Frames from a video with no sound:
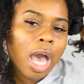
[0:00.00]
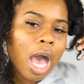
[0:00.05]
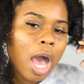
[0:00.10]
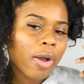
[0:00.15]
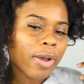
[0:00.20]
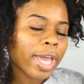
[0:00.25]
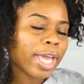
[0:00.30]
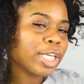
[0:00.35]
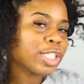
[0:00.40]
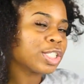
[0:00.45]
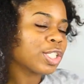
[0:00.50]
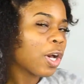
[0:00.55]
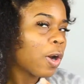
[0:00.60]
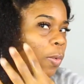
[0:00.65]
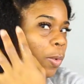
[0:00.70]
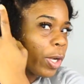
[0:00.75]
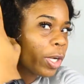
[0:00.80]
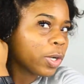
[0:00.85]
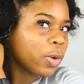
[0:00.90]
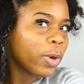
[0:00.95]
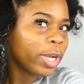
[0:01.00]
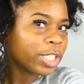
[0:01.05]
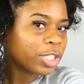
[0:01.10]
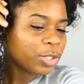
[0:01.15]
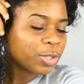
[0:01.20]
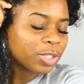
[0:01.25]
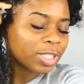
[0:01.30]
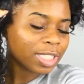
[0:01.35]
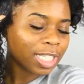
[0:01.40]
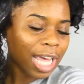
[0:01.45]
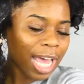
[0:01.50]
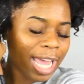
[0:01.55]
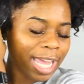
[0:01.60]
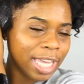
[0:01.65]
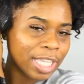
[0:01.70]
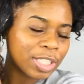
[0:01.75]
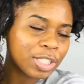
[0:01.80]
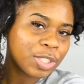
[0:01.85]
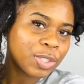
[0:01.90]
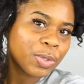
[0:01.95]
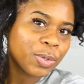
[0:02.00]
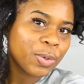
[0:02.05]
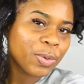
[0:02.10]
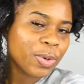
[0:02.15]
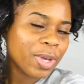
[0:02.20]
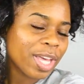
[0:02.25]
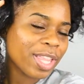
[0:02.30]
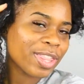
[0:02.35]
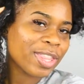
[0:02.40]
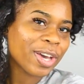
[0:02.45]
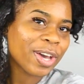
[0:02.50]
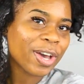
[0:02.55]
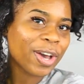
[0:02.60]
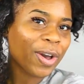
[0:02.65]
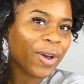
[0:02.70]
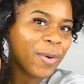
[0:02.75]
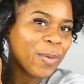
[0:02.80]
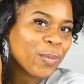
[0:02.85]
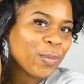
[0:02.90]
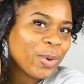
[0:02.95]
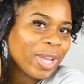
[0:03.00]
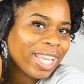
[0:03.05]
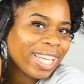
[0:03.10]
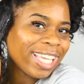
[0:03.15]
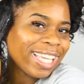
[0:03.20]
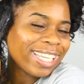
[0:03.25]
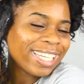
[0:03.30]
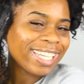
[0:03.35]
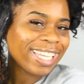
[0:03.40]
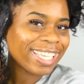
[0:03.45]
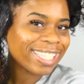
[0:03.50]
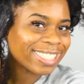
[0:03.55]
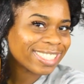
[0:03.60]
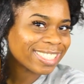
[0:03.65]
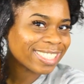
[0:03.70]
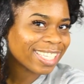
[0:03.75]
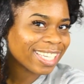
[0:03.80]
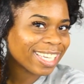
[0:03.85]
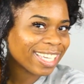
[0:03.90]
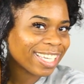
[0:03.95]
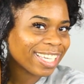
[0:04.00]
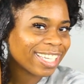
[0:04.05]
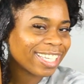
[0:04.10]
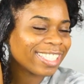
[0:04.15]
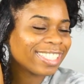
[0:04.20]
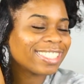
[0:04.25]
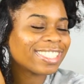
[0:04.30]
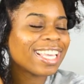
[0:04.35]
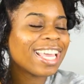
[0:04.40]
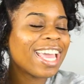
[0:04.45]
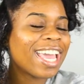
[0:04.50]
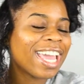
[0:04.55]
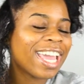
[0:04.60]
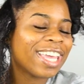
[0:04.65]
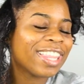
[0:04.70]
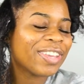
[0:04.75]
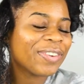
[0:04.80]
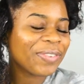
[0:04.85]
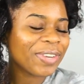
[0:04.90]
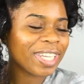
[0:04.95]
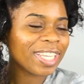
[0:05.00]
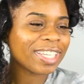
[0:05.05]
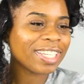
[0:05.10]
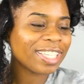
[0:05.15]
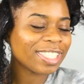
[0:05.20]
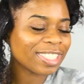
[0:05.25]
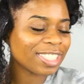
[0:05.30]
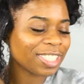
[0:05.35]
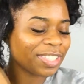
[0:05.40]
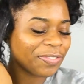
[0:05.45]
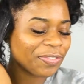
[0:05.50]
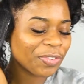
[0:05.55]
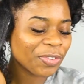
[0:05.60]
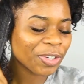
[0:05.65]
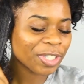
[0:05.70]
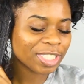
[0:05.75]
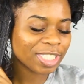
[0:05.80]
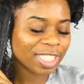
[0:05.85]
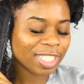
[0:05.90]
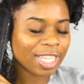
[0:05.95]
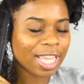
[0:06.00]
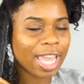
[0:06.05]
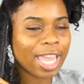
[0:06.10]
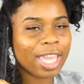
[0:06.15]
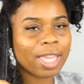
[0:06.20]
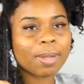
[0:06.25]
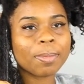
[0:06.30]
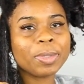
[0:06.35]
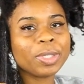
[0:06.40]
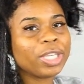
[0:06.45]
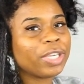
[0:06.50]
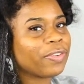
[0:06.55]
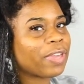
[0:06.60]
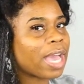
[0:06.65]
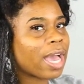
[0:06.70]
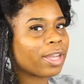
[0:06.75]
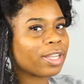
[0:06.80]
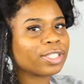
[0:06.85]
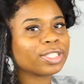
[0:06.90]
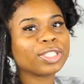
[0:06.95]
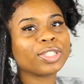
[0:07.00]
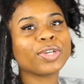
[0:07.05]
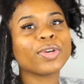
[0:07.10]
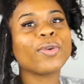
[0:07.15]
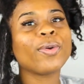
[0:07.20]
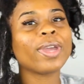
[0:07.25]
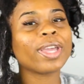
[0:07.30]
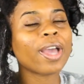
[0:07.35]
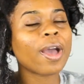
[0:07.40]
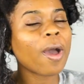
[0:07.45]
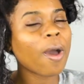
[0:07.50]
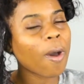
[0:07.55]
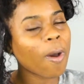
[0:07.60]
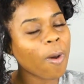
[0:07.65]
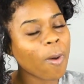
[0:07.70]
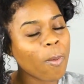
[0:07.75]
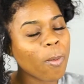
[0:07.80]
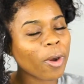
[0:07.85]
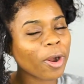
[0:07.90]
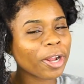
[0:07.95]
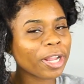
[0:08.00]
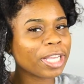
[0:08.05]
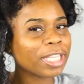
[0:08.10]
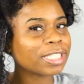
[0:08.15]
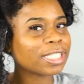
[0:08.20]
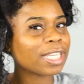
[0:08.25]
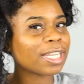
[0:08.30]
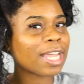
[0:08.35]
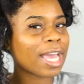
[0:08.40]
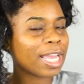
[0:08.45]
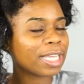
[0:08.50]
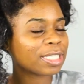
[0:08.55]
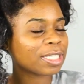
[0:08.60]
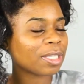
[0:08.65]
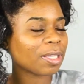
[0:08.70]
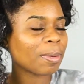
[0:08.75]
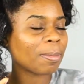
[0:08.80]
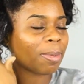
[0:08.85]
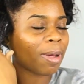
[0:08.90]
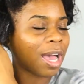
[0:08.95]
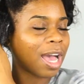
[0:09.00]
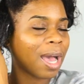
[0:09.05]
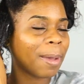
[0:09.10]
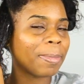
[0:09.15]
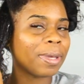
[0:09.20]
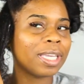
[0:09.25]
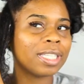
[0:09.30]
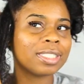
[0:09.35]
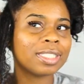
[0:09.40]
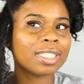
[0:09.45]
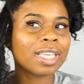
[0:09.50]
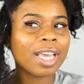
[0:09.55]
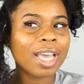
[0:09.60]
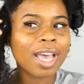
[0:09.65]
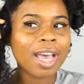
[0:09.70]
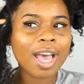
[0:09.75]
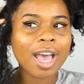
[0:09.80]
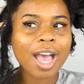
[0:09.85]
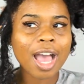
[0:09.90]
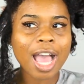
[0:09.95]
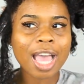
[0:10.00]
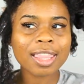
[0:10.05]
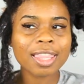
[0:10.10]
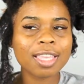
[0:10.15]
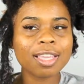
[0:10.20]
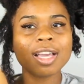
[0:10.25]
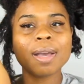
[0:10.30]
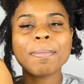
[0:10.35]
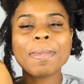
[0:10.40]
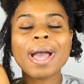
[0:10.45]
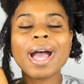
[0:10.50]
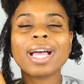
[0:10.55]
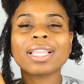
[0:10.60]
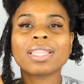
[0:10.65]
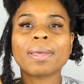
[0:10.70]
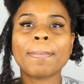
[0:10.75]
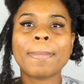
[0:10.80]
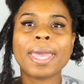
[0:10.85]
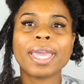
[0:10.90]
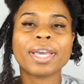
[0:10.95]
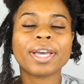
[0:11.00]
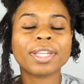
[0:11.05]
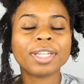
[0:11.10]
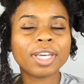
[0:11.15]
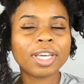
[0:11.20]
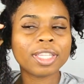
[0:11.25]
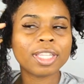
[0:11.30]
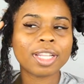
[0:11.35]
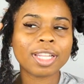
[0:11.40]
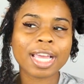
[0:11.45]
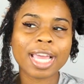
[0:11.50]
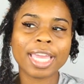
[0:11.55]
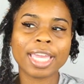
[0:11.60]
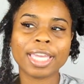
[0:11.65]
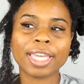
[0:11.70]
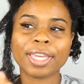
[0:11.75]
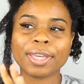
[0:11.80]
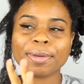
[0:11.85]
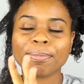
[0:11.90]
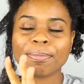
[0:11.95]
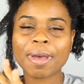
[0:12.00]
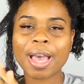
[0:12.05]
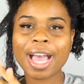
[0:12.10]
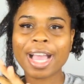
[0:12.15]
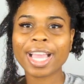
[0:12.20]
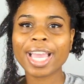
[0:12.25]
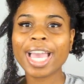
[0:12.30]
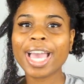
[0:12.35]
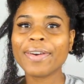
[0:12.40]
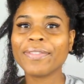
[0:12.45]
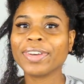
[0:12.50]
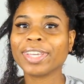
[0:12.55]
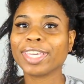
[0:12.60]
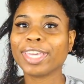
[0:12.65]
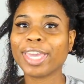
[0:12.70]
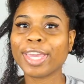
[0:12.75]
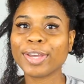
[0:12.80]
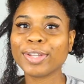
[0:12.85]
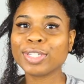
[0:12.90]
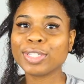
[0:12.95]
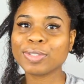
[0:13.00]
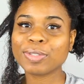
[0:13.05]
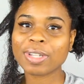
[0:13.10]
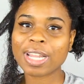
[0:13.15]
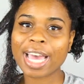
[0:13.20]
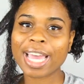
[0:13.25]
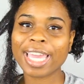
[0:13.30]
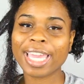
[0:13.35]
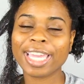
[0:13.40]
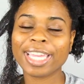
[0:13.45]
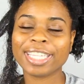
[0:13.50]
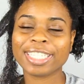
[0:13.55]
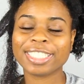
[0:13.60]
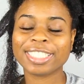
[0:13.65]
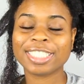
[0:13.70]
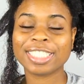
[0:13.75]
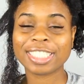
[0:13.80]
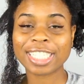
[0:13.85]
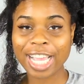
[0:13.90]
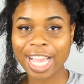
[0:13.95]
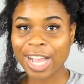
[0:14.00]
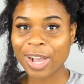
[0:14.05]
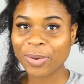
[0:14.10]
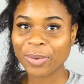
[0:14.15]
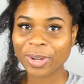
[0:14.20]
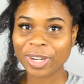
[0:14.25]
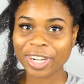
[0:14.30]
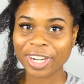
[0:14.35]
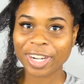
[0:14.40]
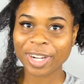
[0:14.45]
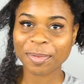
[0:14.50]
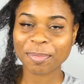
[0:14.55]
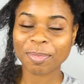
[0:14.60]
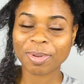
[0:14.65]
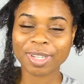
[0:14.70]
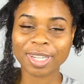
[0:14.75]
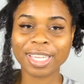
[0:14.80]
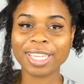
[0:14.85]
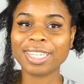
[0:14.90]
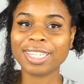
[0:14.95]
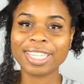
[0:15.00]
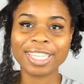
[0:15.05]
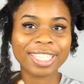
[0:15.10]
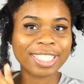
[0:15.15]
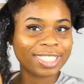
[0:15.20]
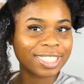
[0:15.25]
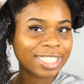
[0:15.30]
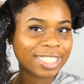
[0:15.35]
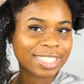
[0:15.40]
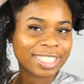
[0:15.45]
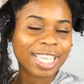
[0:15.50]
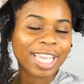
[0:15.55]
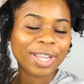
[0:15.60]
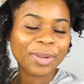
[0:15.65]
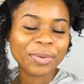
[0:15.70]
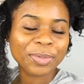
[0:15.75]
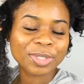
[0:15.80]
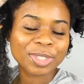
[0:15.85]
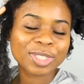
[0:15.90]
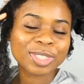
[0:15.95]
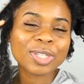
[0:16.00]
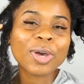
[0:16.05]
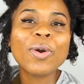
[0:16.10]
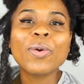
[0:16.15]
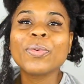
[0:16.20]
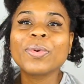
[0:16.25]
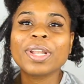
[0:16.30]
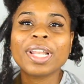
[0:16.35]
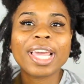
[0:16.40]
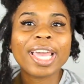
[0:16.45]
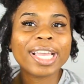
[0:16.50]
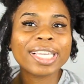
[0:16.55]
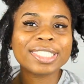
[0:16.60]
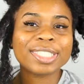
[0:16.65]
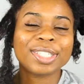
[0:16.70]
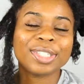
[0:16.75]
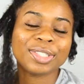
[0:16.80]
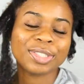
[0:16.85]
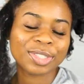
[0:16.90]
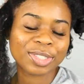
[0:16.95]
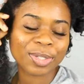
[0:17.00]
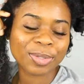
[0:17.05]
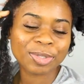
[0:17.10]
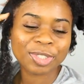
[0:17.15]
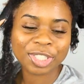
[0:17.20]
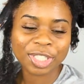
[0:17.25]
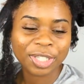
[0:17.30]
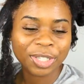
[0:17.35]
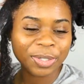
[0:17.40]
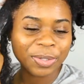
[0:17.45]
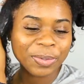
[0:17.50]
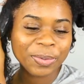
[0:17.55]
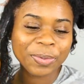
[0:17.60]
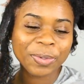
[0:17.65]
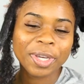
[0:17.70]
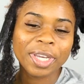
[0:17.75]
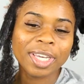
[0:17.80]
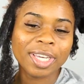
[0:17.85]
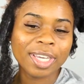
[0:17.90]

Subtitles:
Okay, so we're going to slide into the witty listens. And the witty listen for today, let me give y'all this little quick homework. It's a nice little bob. I think I'm gonna have to make another, like, I have a candlelight shower playlist. It's like so relaxing, so chill.